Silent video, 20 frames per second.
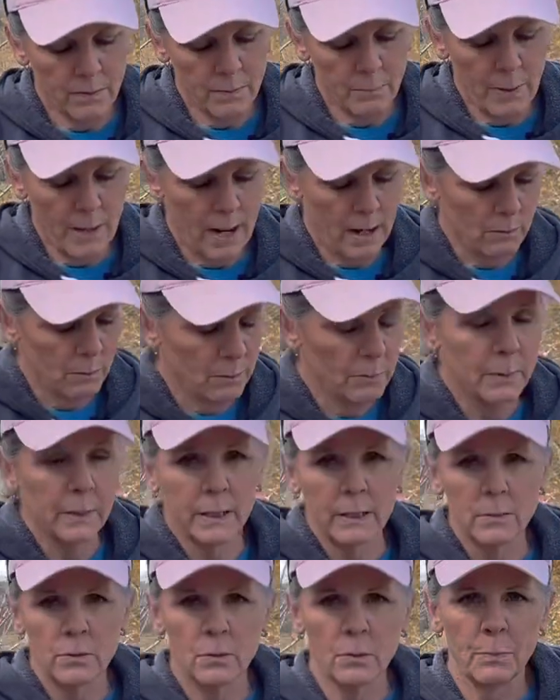power
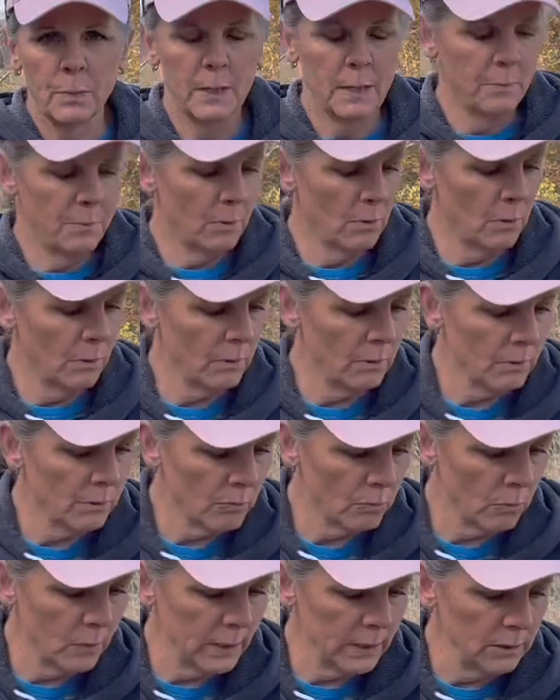planter people,
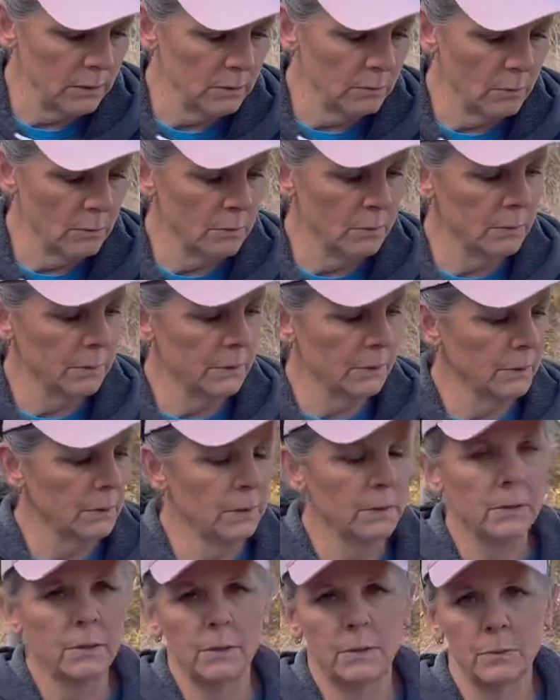when you
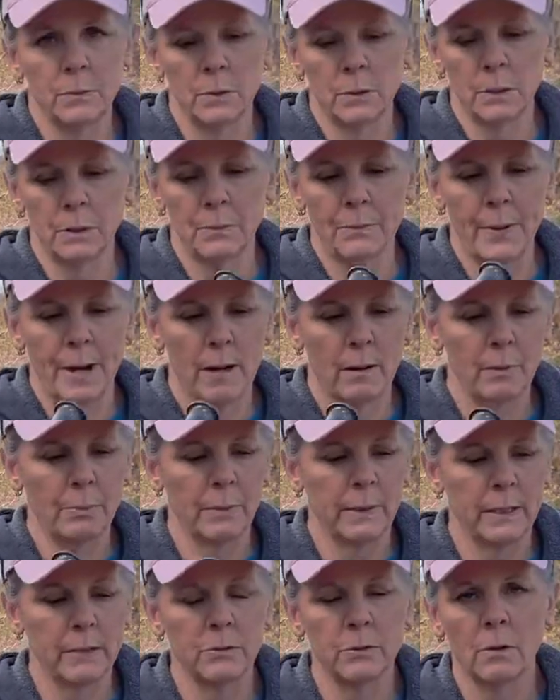order your power
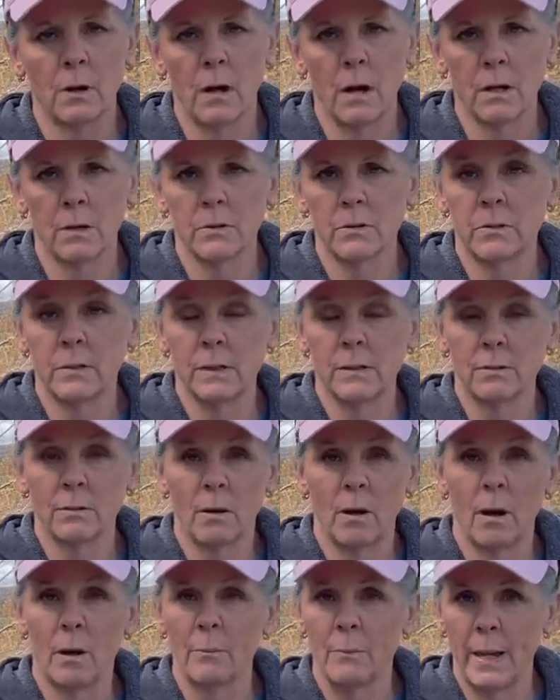planter augers, these
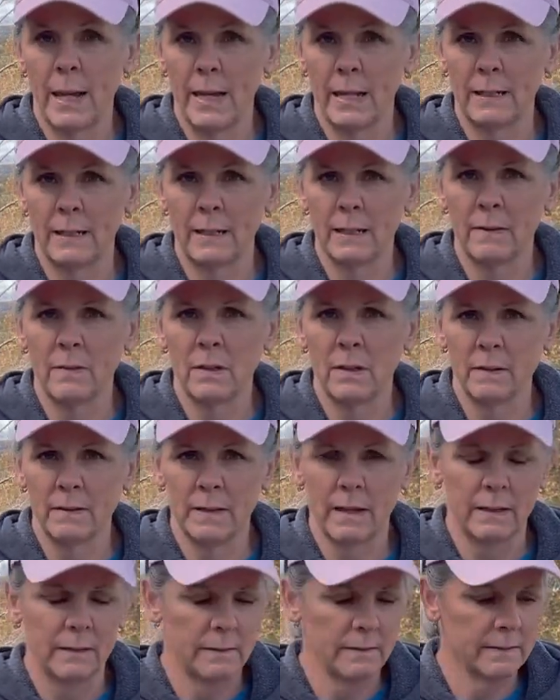are all made in the
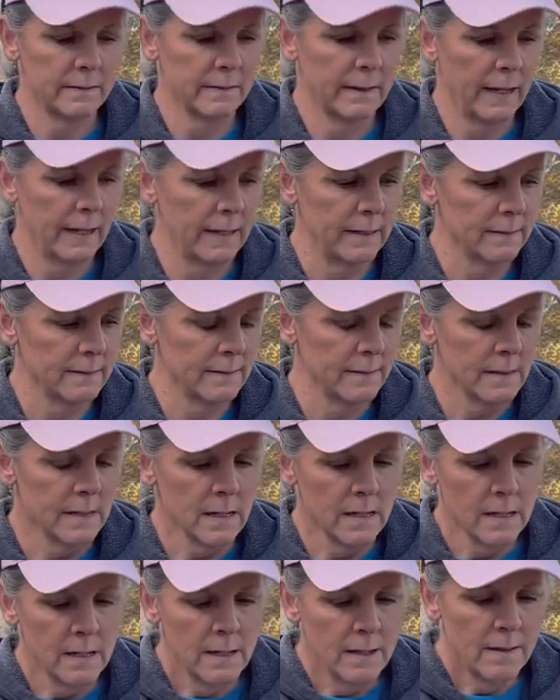United States,
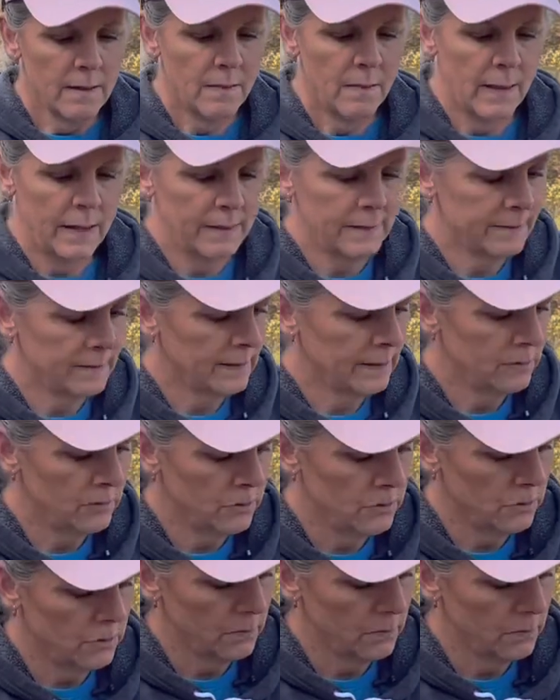they send you